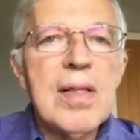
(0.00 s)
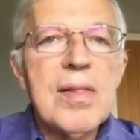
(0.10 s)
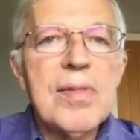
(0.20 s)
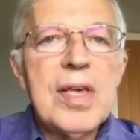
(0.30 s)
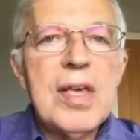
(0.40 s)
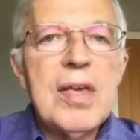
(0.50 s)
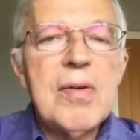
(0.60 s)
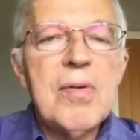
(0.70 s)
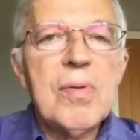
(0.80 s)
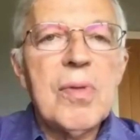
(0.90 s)

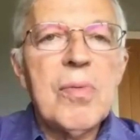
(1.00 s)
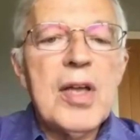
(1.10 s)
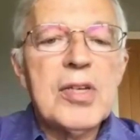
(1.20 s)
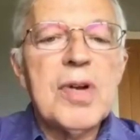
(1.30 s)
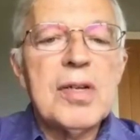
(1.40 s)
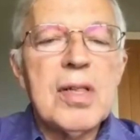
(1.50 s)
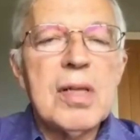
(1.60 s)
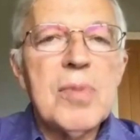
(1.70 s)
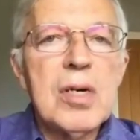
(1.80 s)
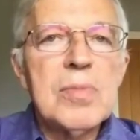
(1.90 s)
the way it's written at
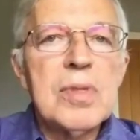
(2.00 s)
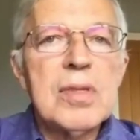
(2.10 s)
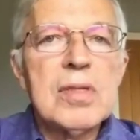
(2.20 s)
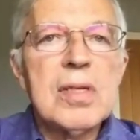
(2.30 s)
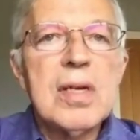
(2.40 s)
the moment